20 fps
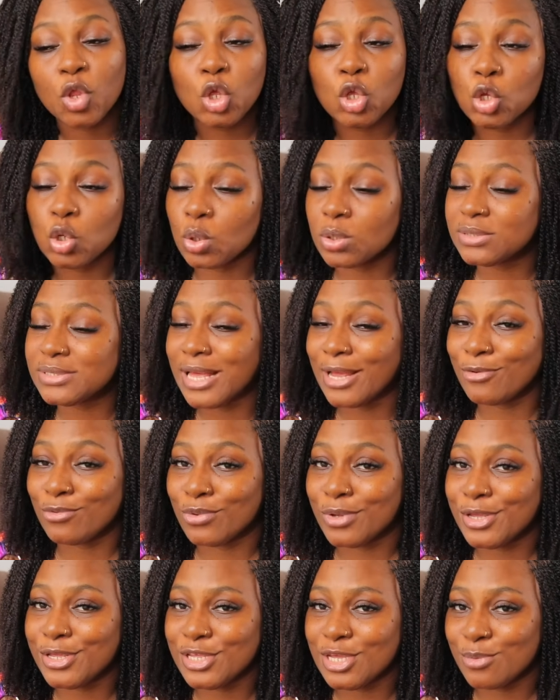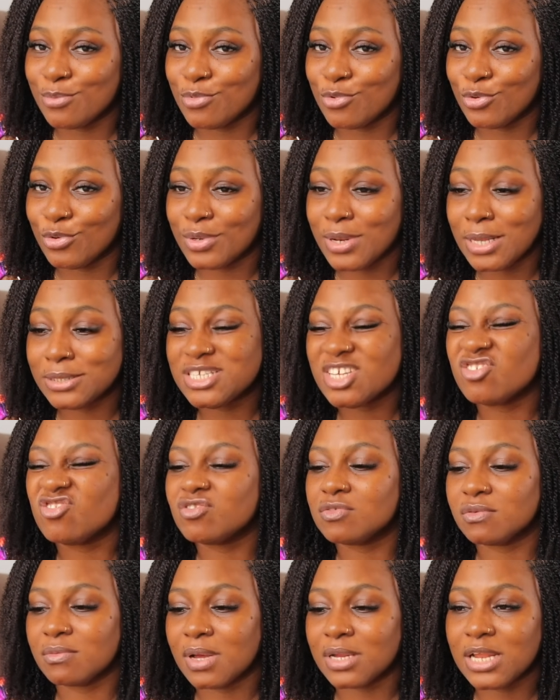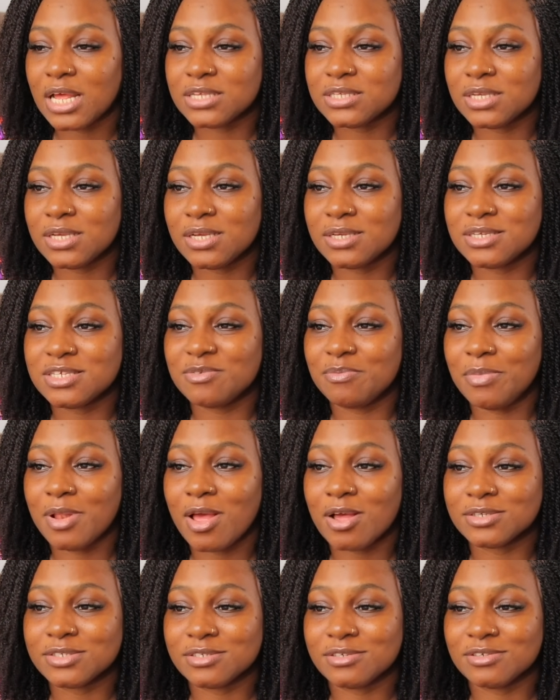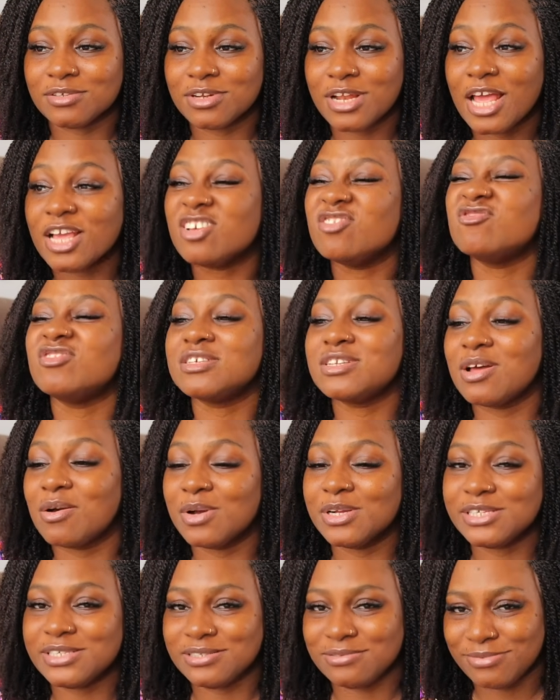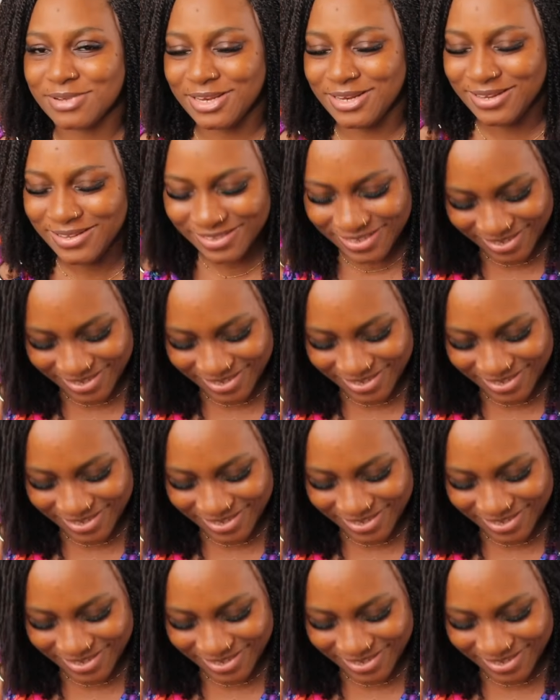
you don't start doing yimu, you not say this woman that say this blouse she doesn't like it. You know what she's wearing?